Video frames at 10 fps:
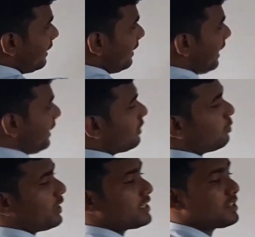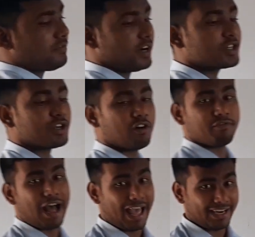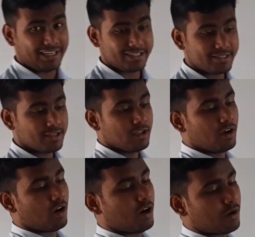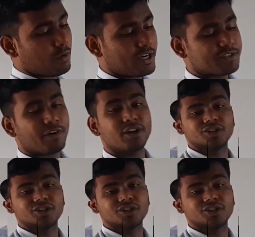like what is the function of eyes or what is function